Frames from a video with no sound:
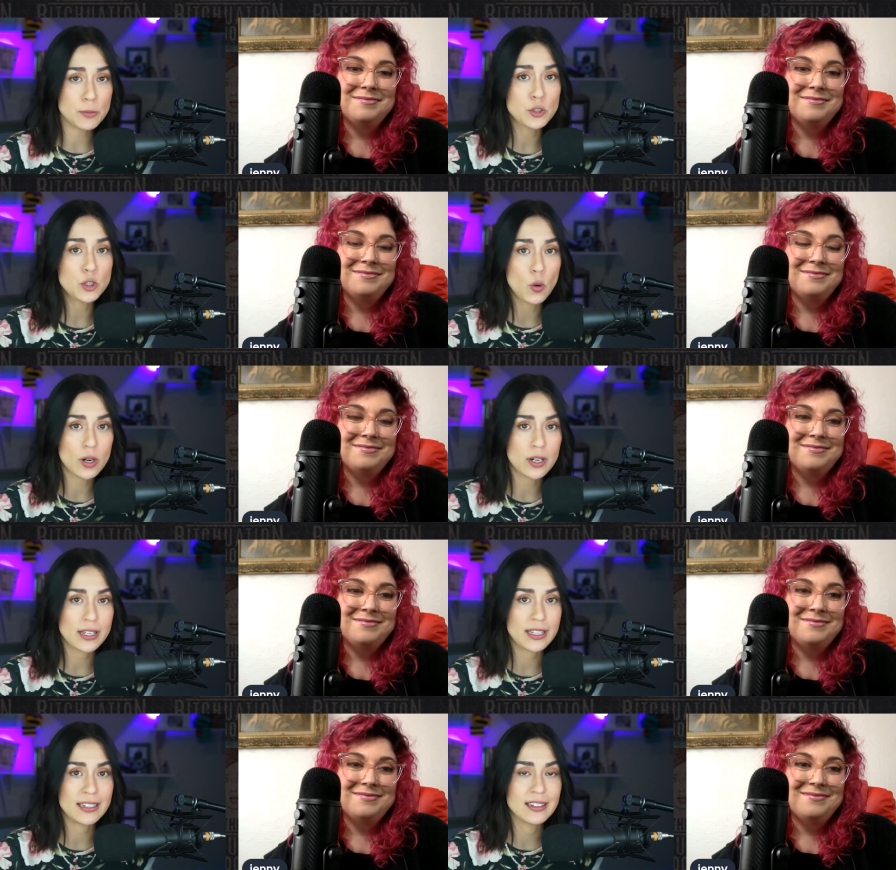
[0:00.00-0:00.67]

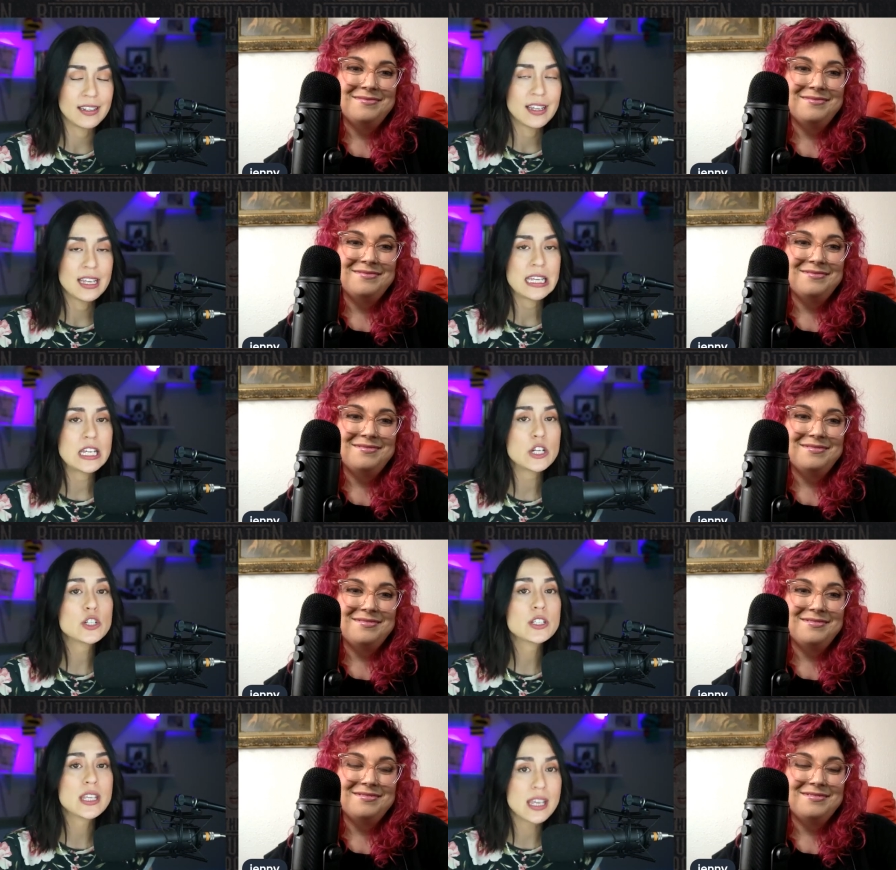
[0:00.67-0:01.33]
Speaker 1: Jordan.
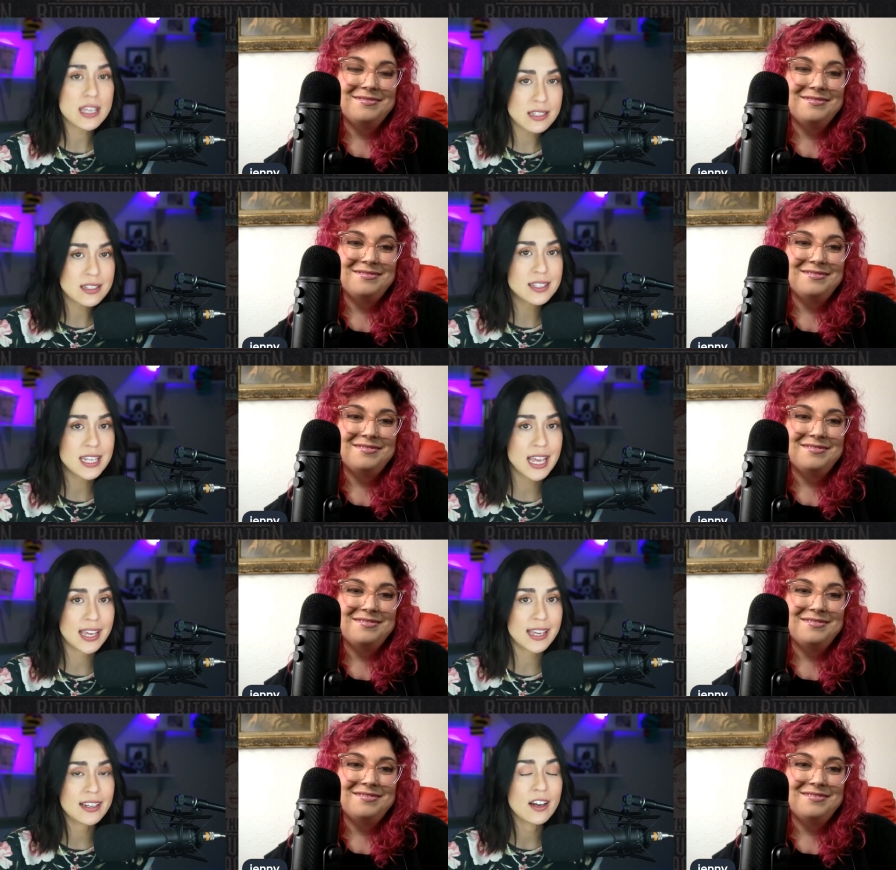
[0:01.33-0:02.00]
Here's his
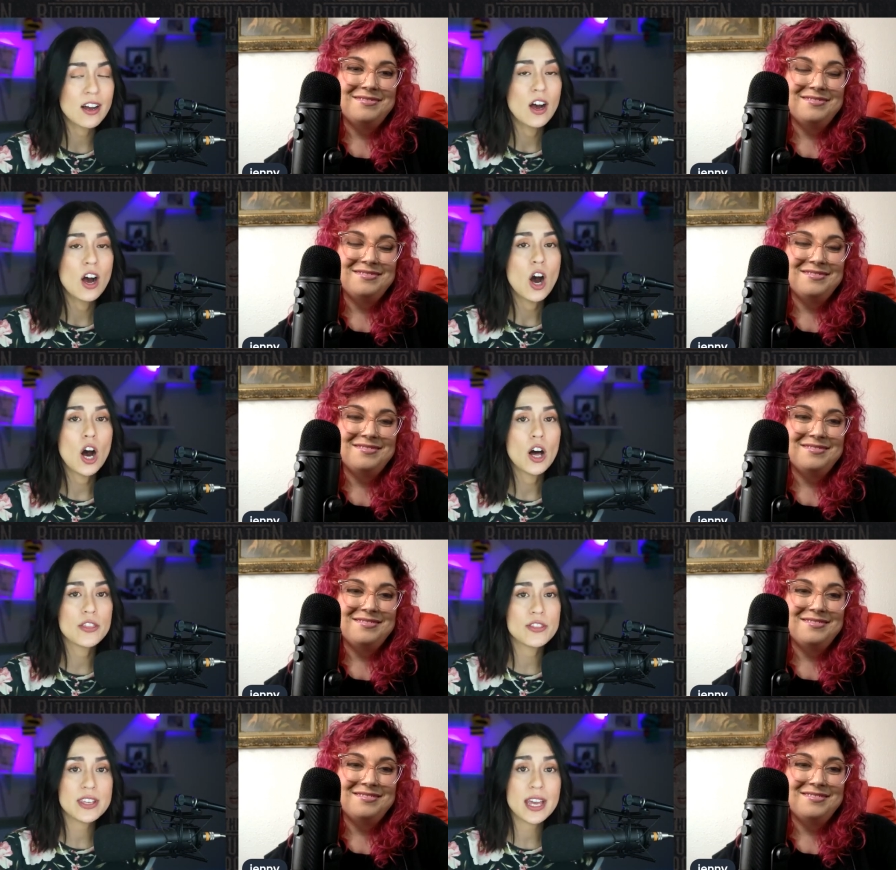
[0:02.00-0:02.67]
take
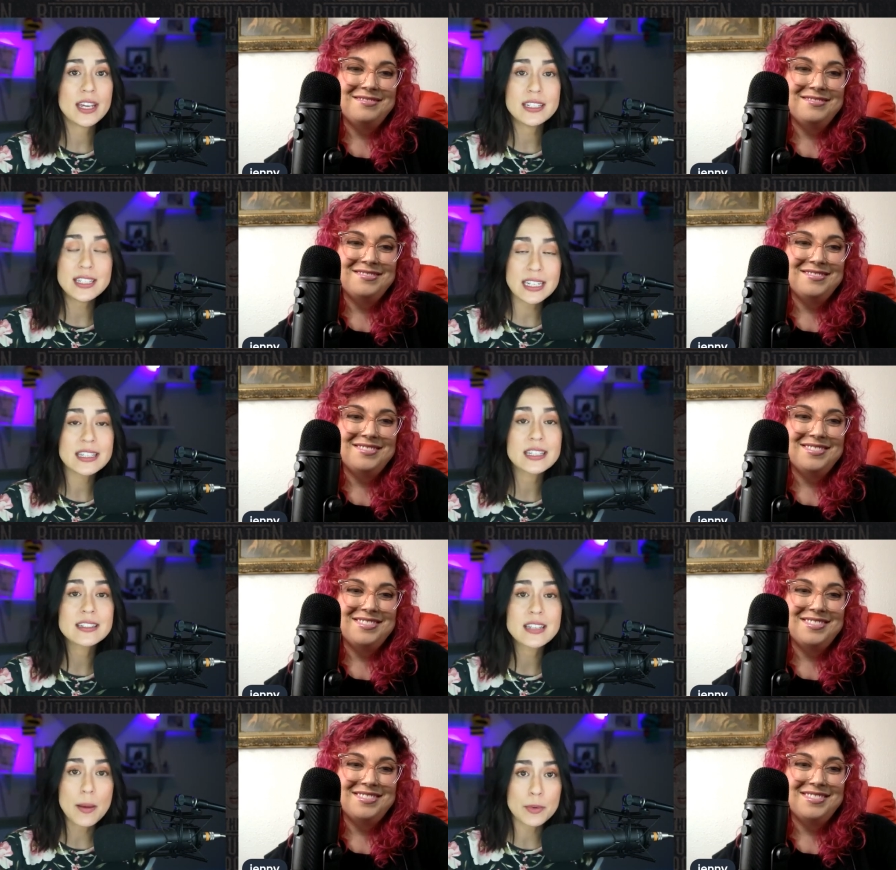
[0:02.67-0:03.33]
on the idea
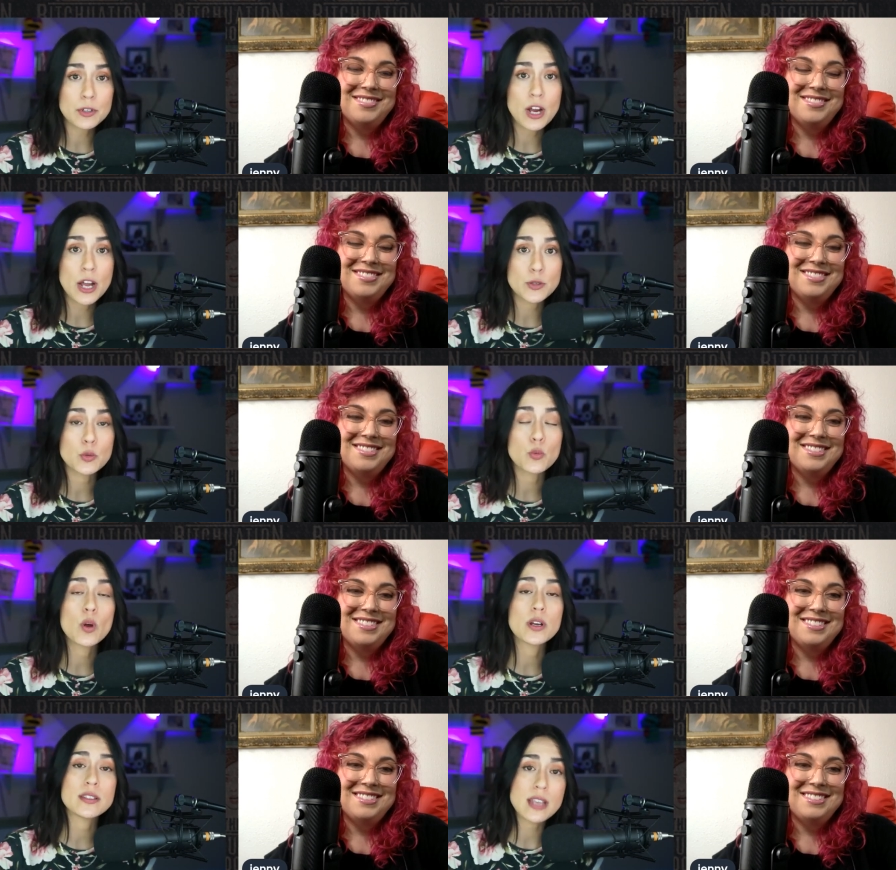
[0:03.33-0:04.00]
that Democrats would
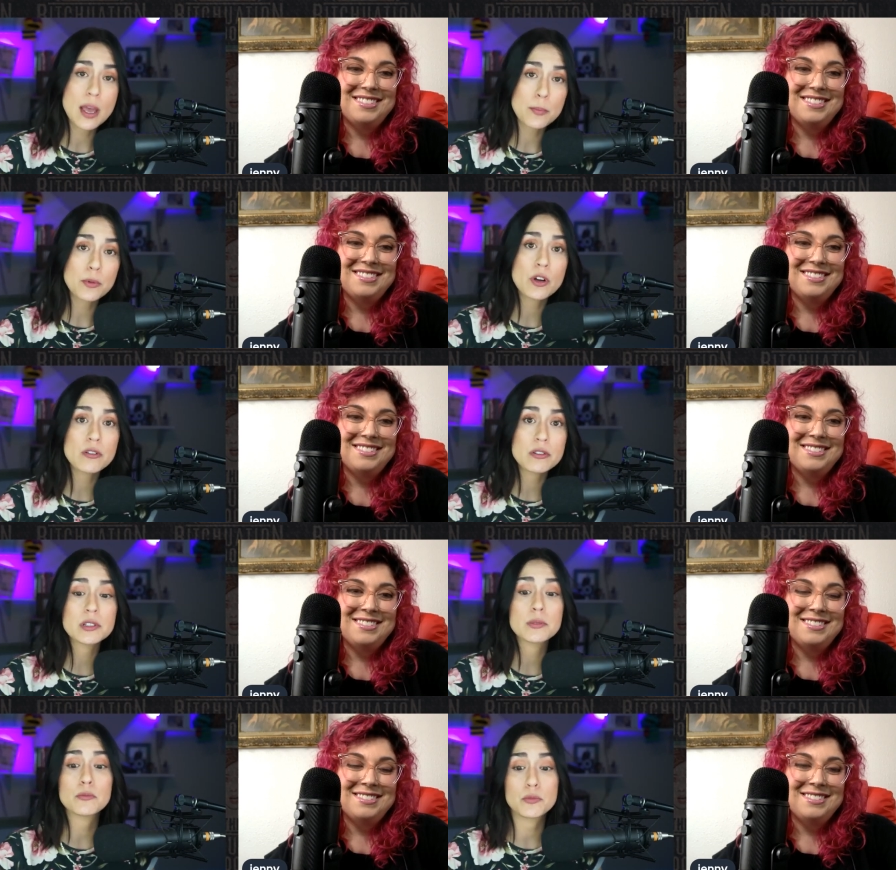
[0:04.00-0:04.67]
want to
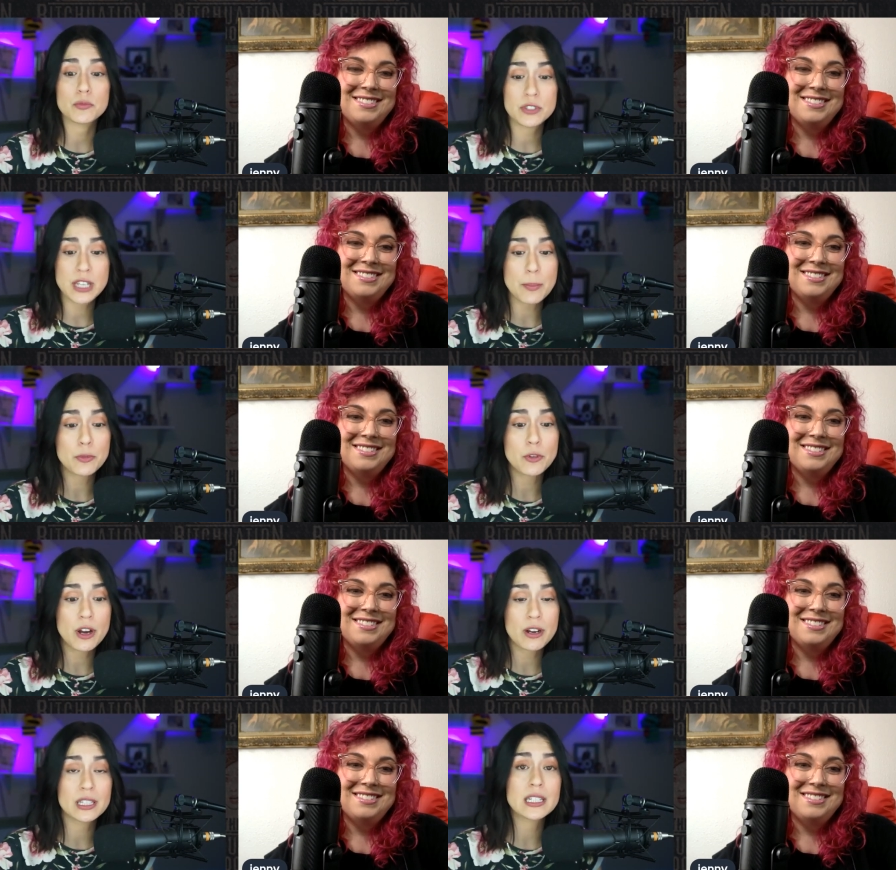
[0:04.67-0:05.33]
temporarily
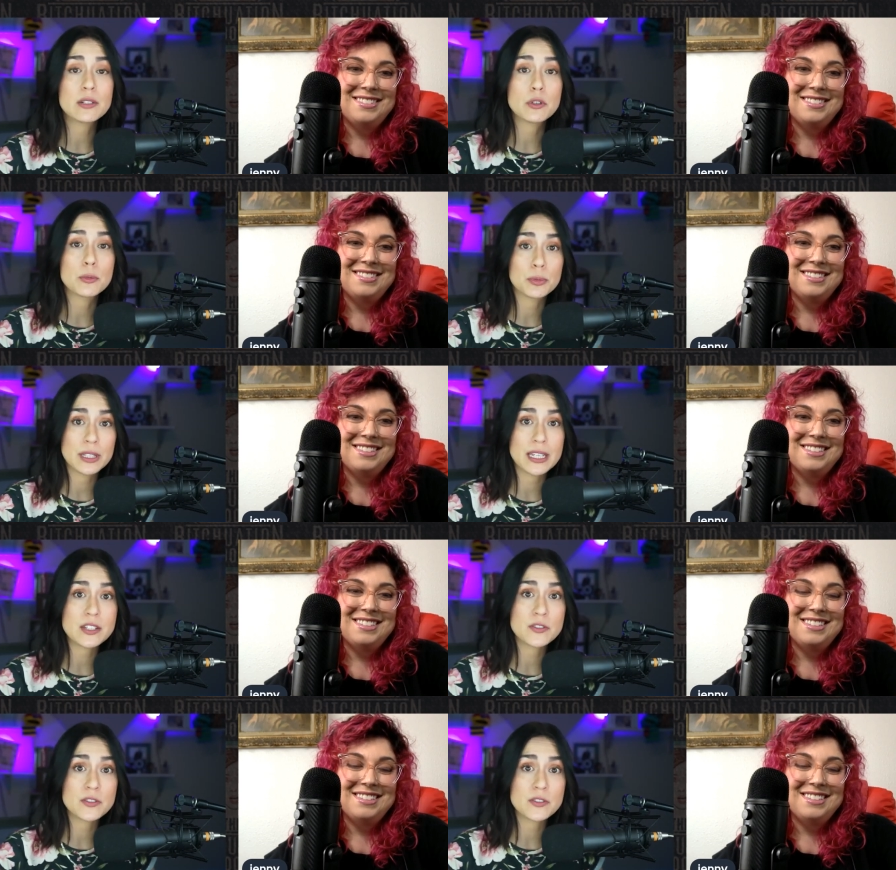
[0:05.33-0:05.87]
temporarily replace